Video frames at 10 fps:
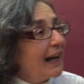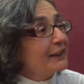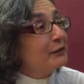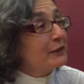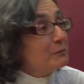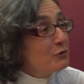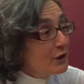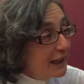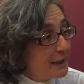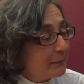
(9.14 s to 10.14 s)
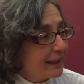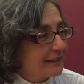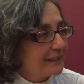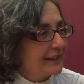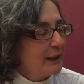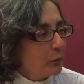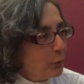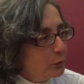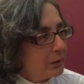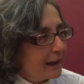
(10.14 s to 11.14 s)
Activism really matters in
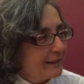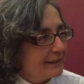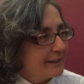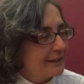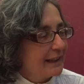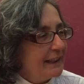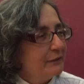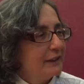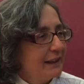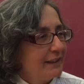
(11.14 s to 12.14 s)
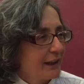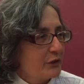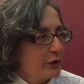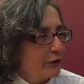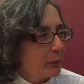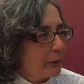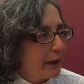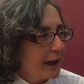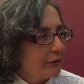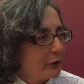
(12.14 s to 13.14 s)
all places, even in countries where we
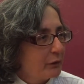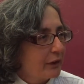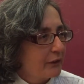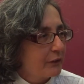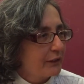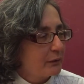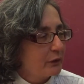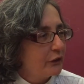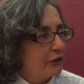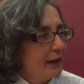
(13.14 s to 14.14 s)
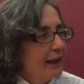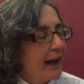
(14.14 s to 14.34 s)
have universal suffrage.